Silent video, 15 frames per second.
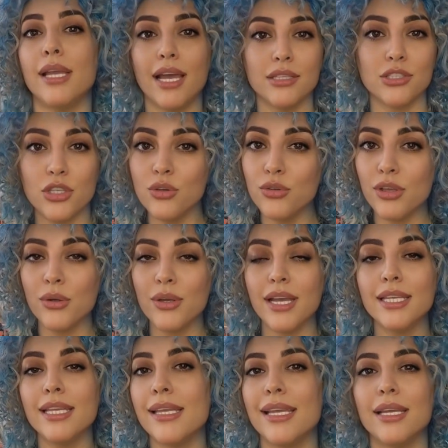and don't know
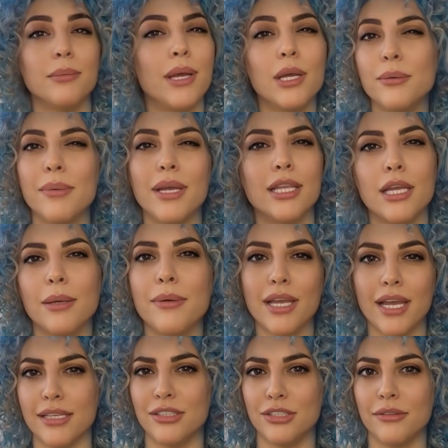anything about makeup
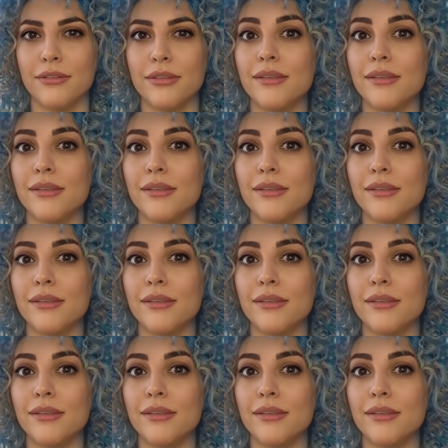yet.